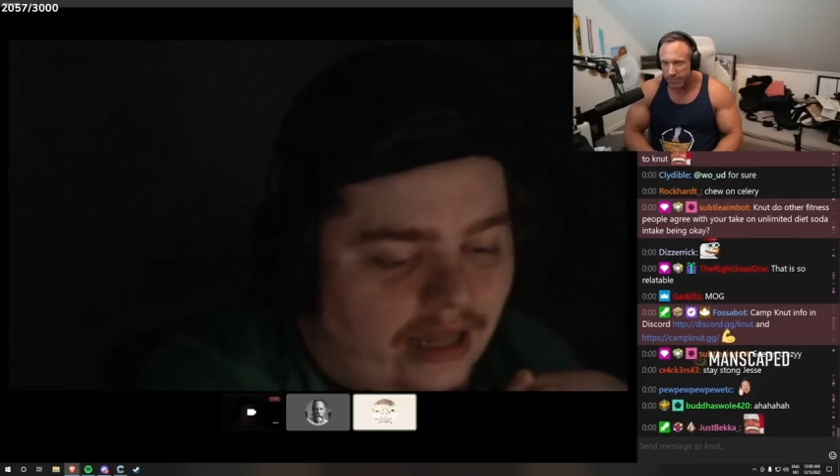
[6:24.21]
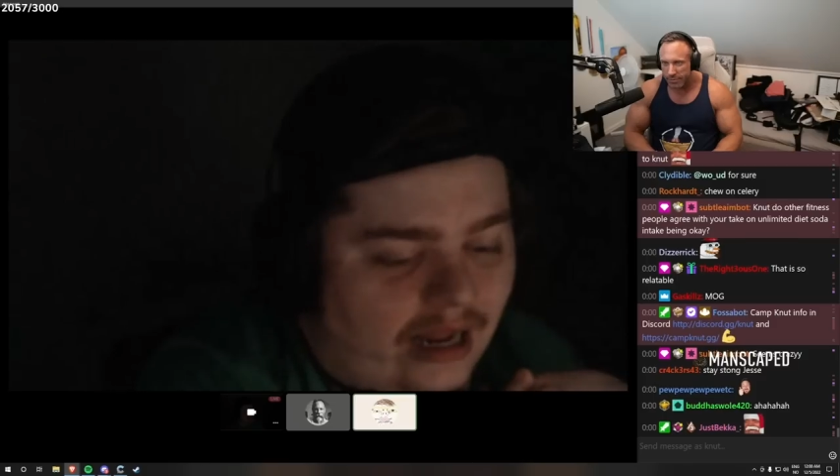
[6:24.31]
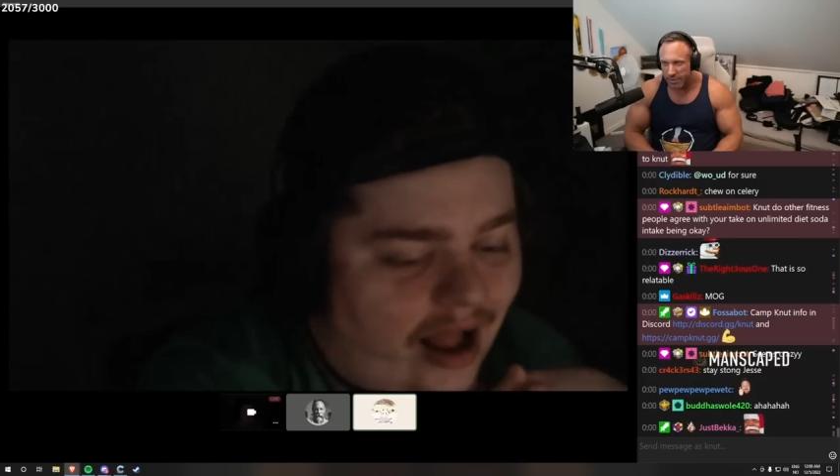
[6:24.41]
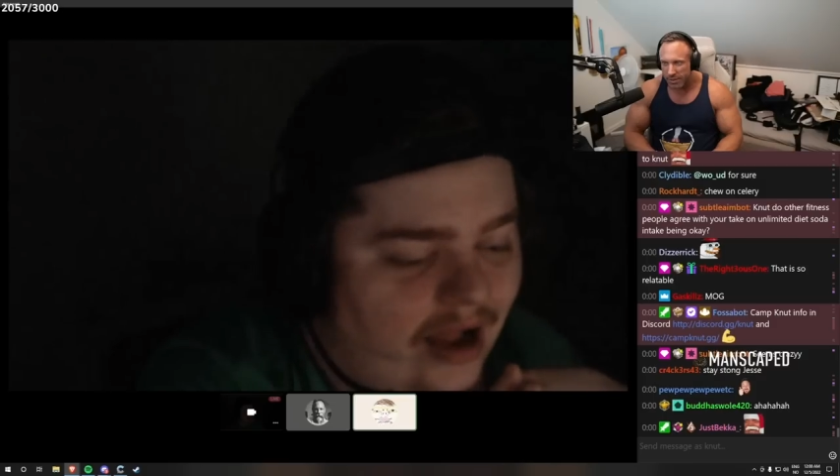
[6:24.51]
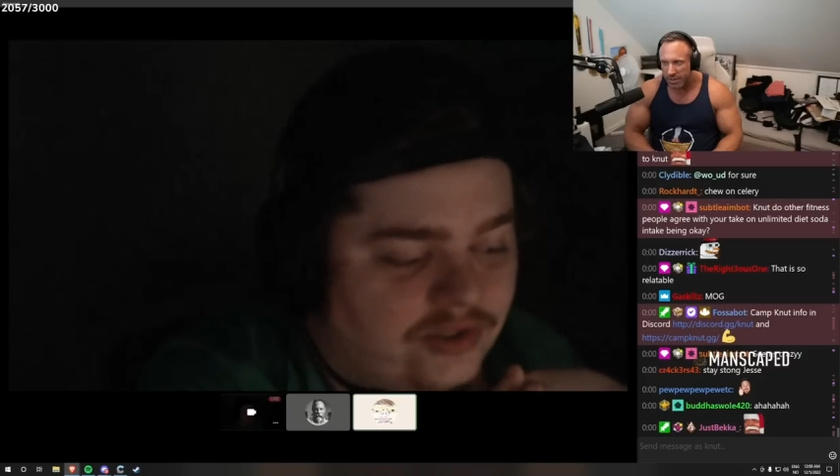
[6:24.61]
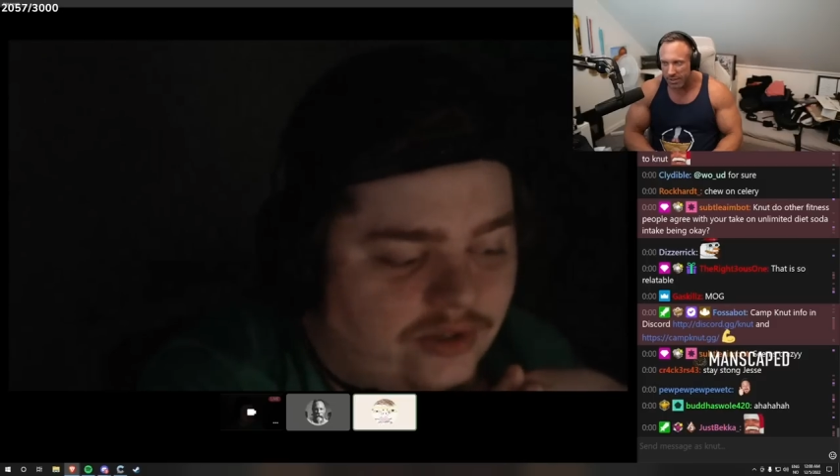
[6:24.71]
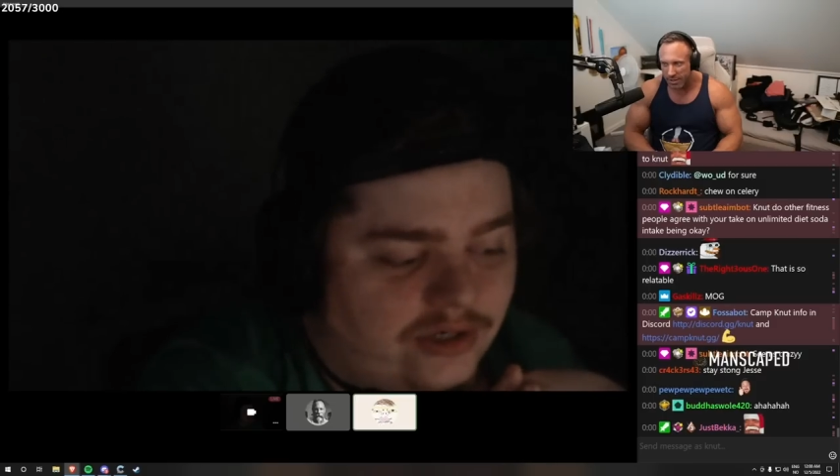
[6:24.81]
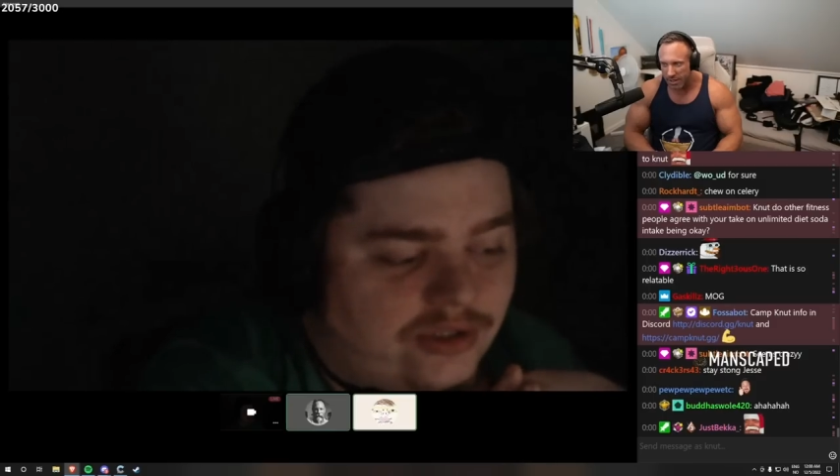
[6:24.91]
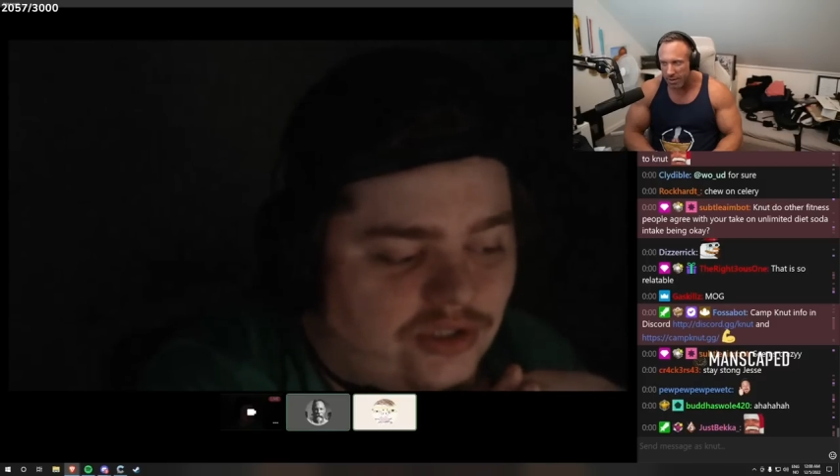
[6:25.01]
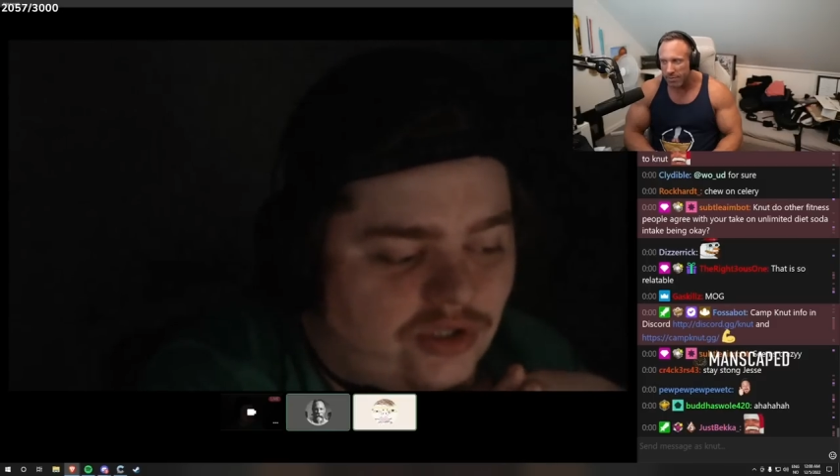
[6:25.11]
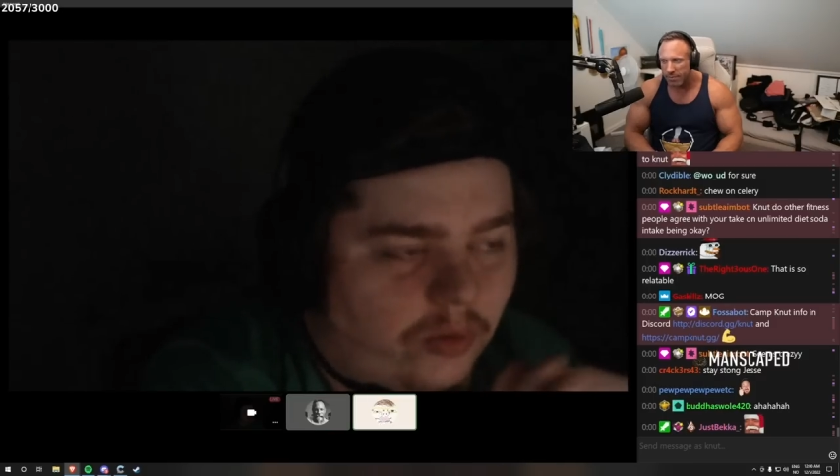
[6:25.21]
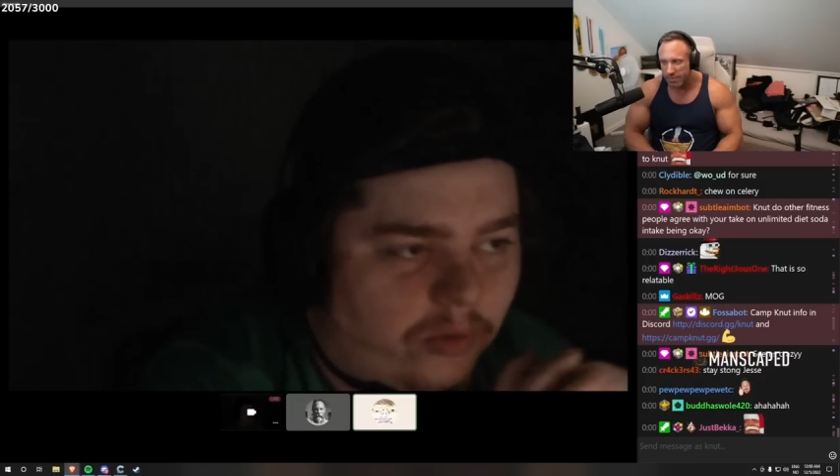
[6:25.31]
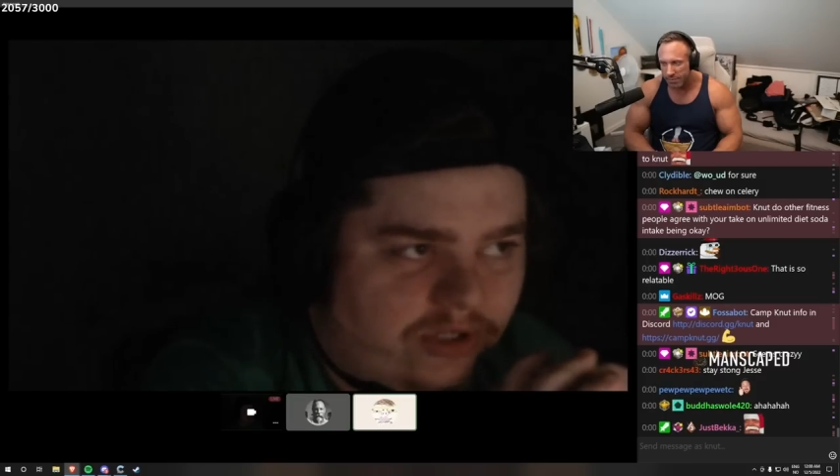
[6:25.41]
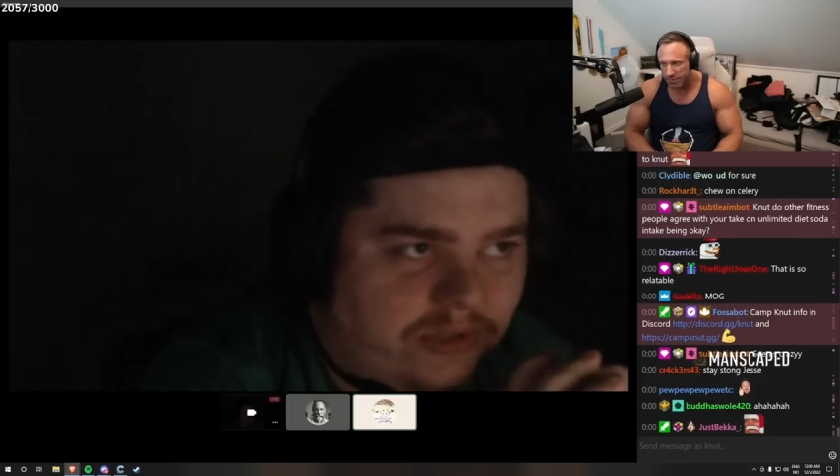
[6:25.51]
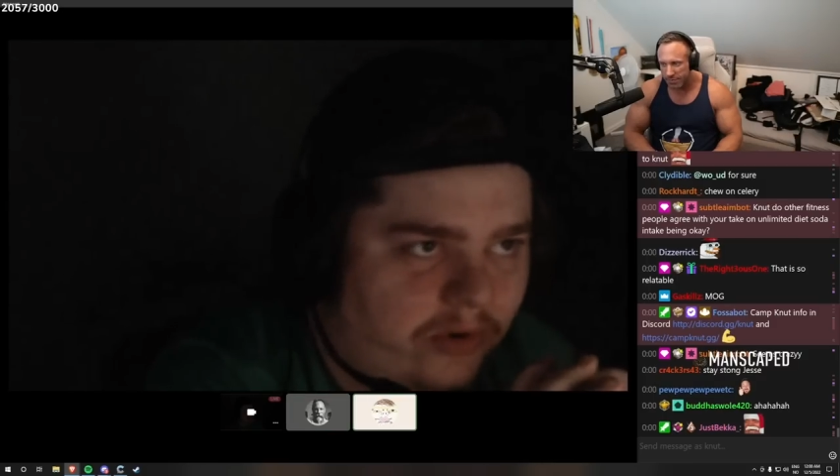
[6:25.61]
Like, I drank so
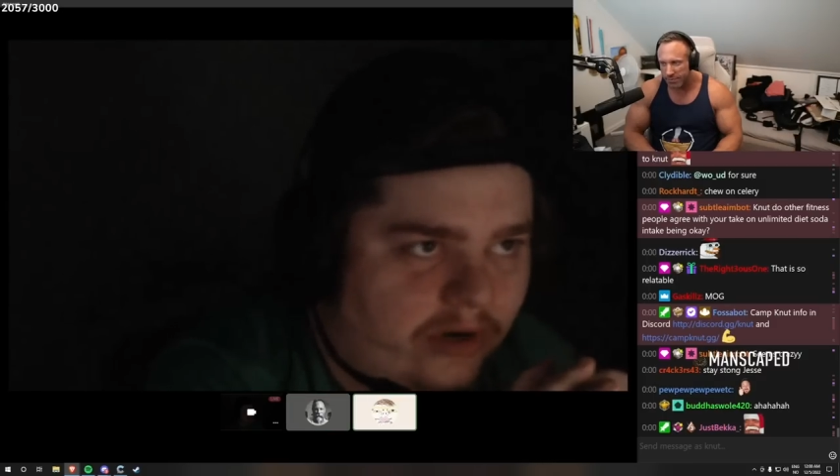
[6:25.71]
much